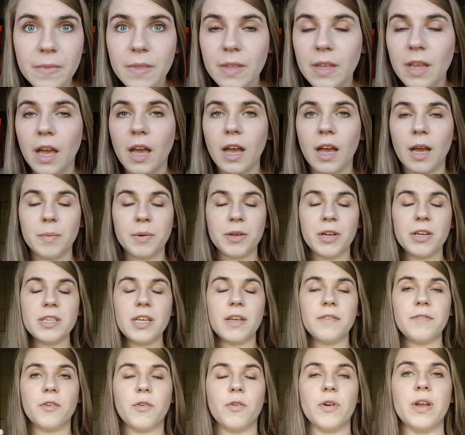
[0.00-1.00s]
Because I
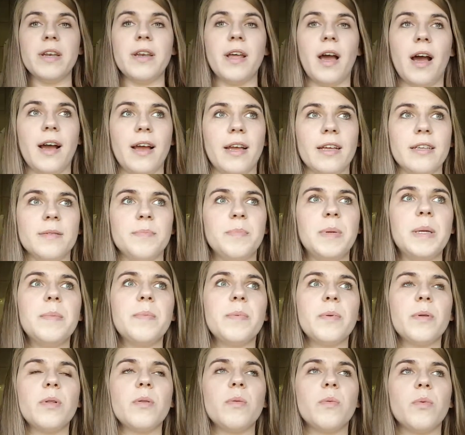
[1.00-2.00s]
have green eyes,
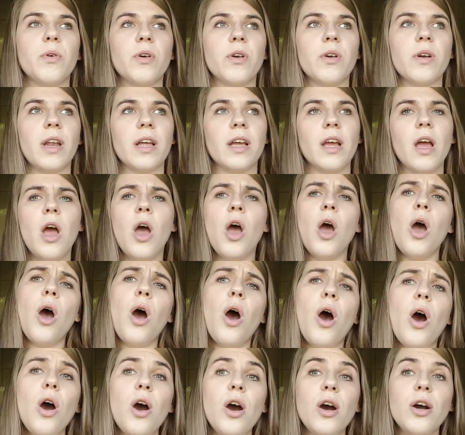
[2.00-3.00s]
people were like,
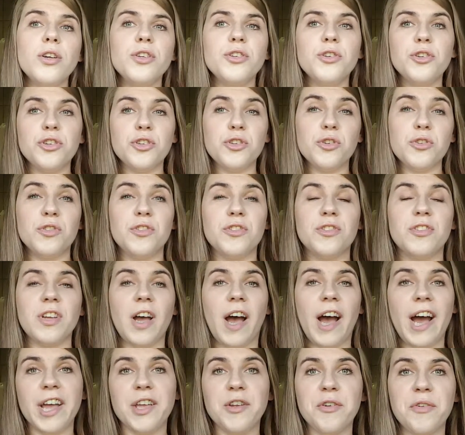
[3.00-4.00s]
oh, you should
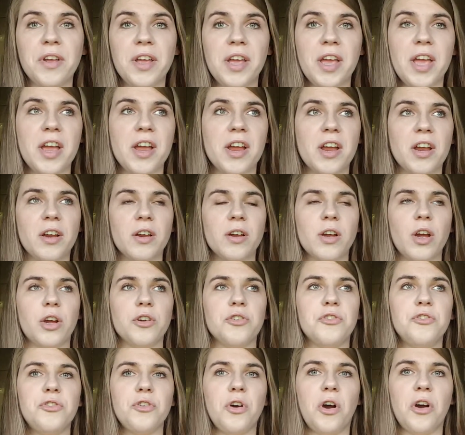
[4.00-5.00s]
dye your hair a
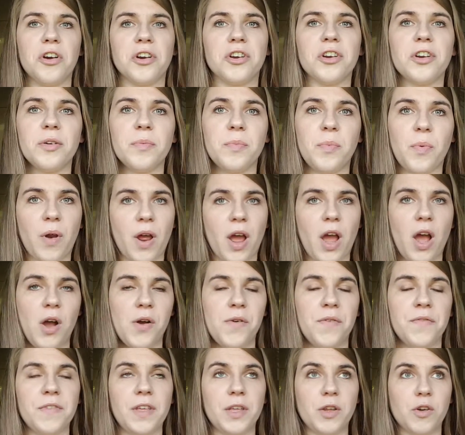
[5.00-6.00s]
darker
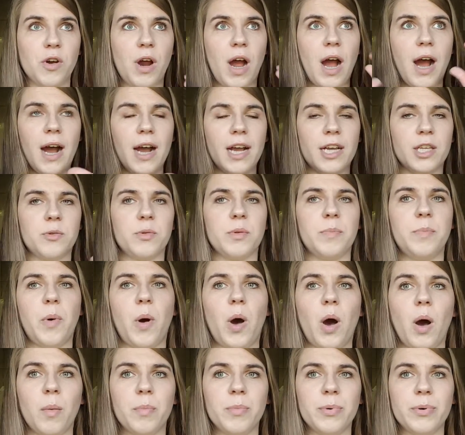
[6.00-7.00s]
brown, then your eyes will
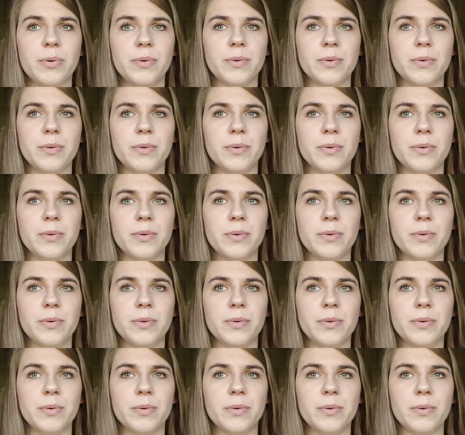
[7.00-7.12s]
pop.